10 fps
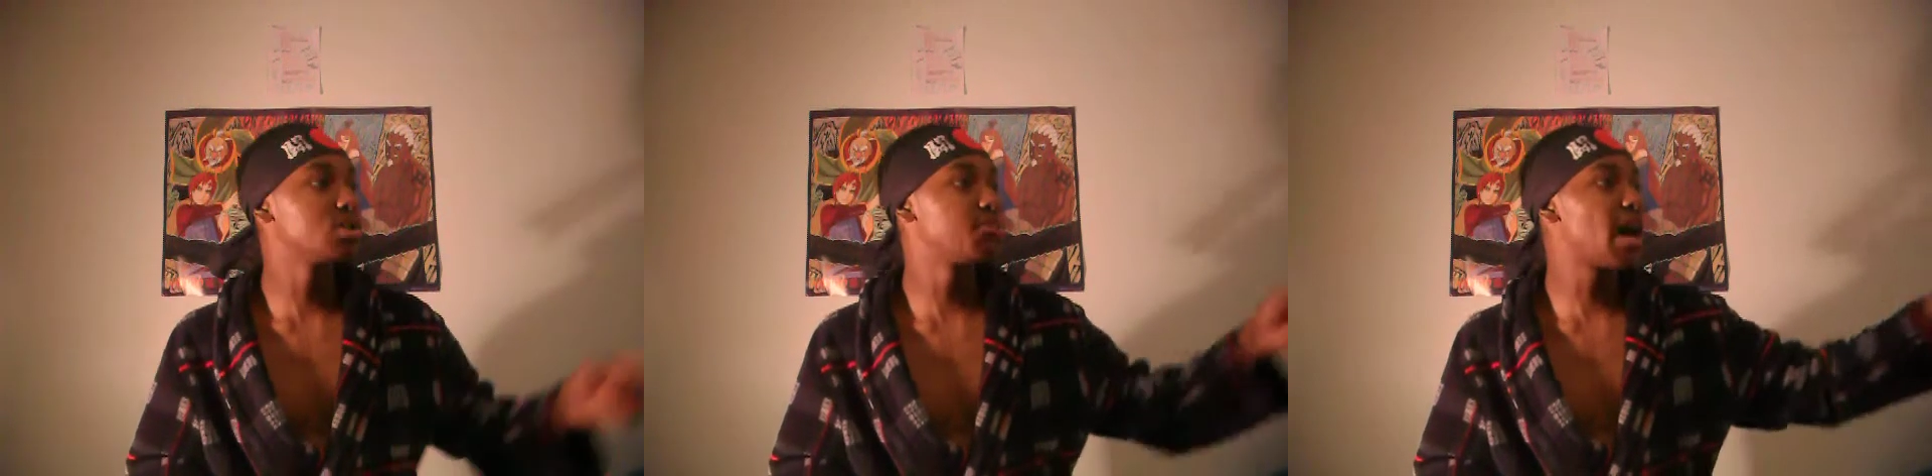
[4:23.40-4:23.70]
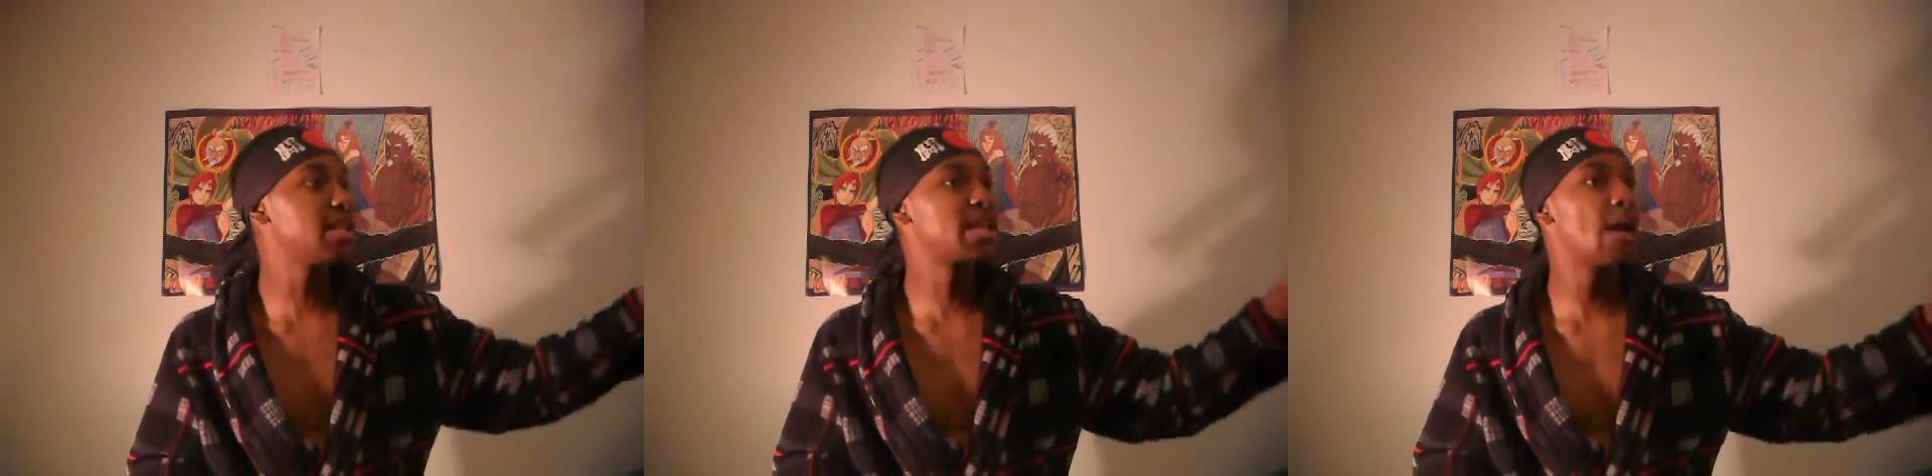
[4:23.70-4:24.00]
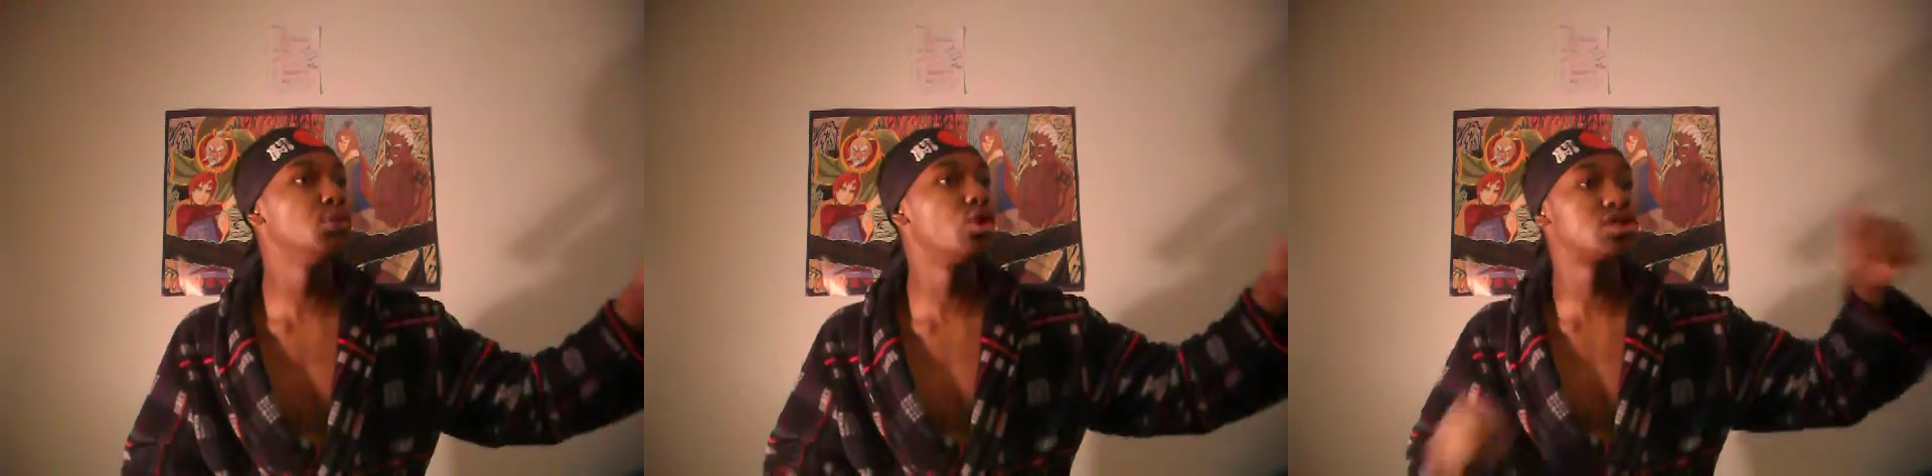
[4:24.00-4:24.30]
Because
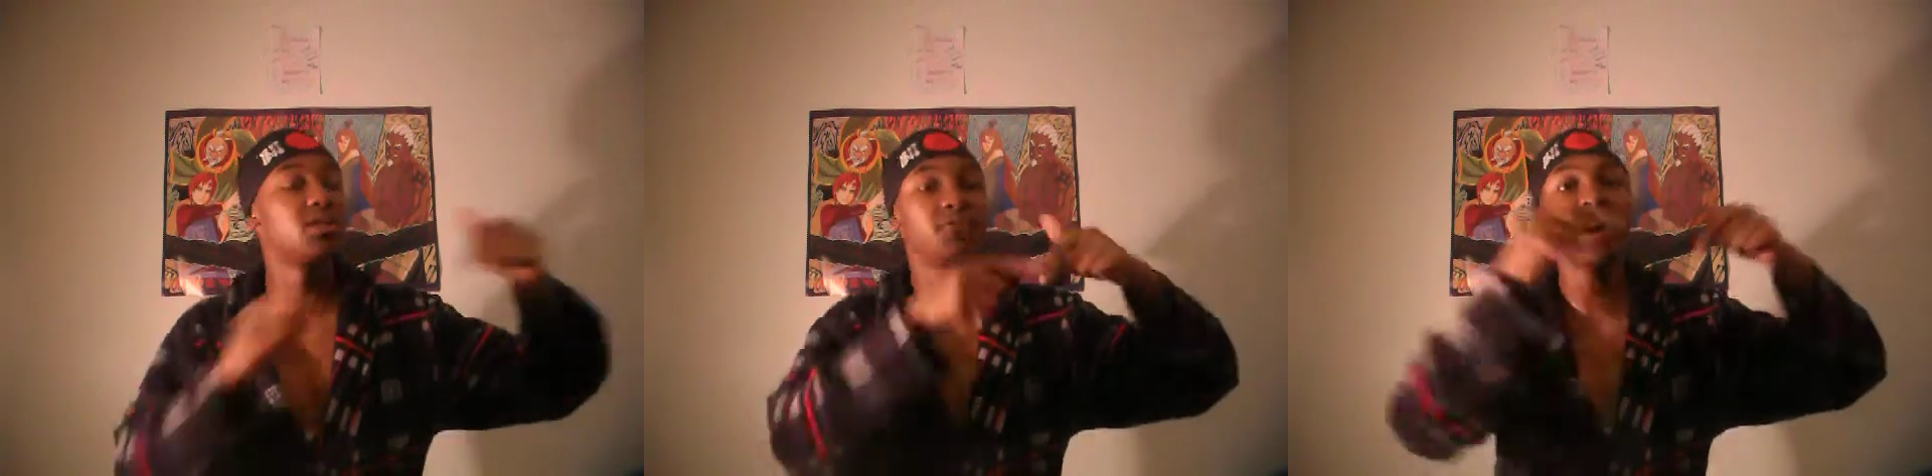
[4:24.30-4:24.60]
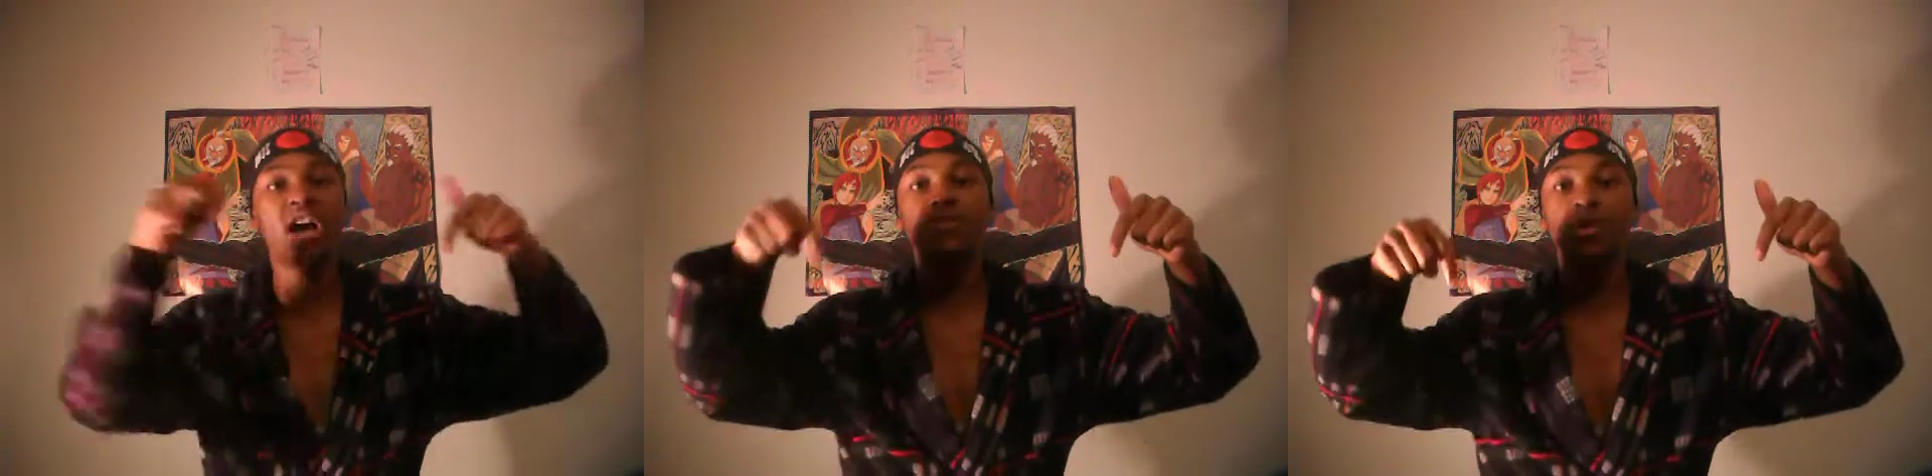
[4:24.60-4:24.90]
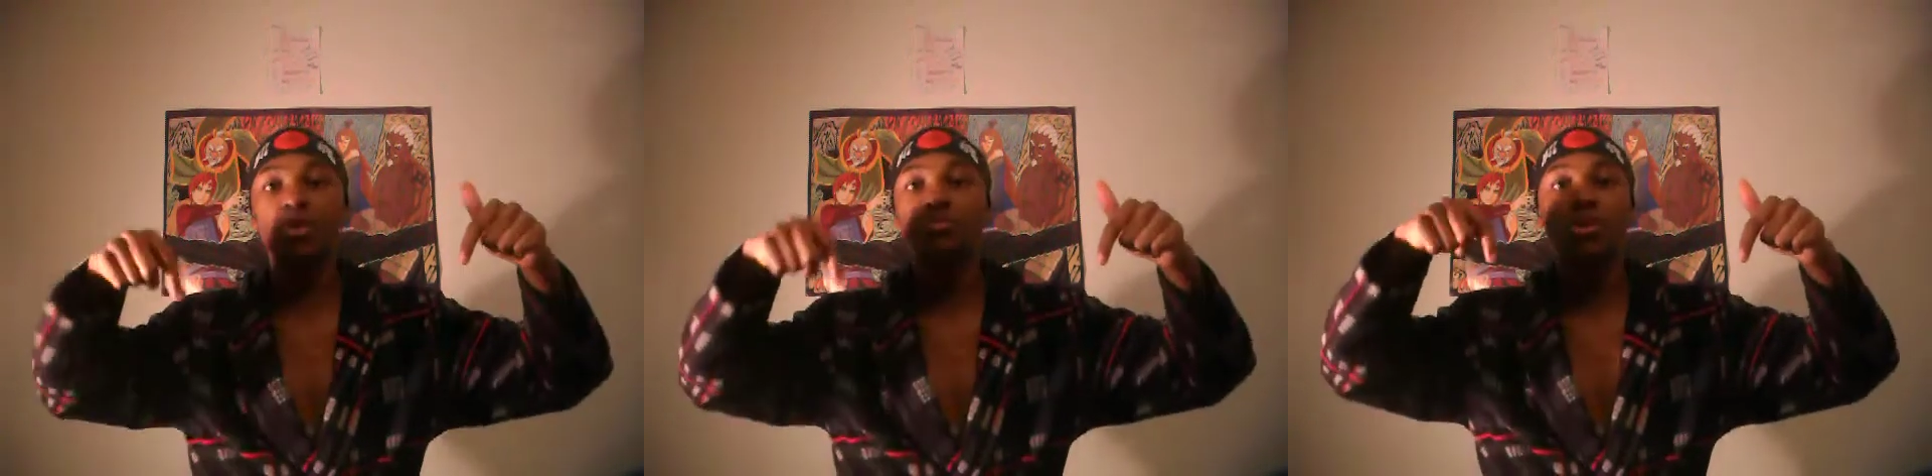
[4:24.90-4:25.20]
by the time you got to the
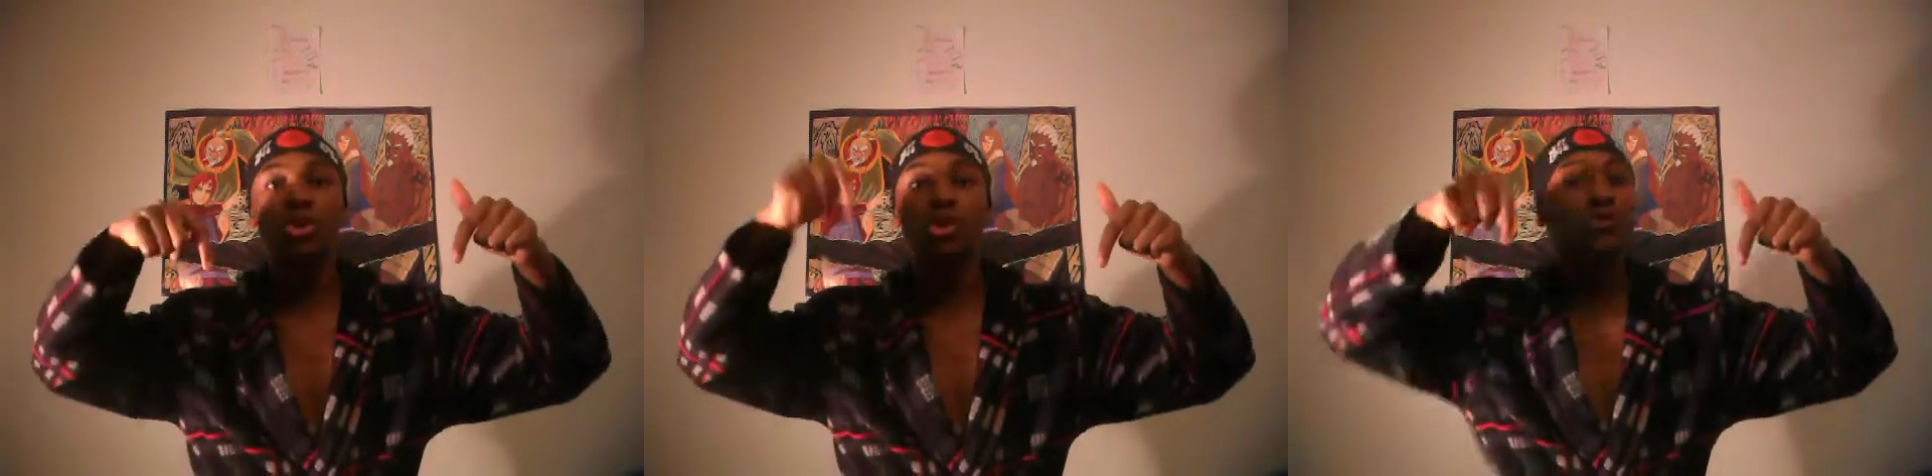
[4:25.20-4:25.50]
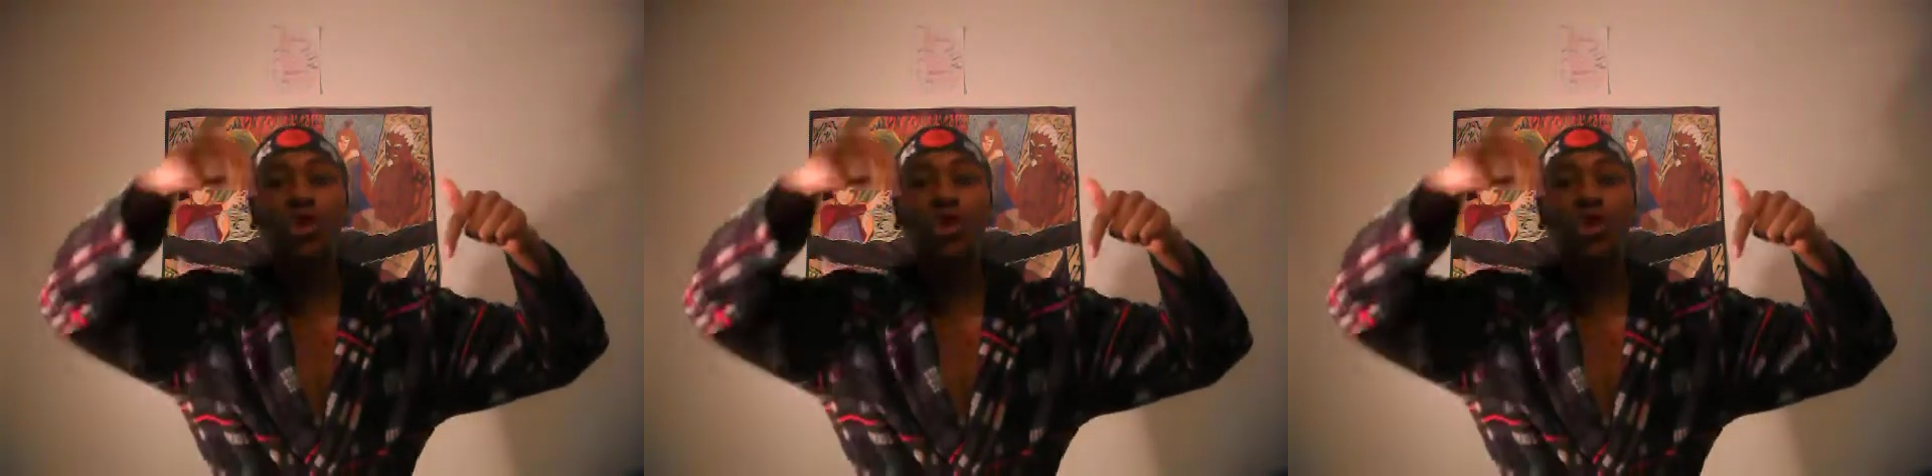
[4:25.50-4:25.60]
third film,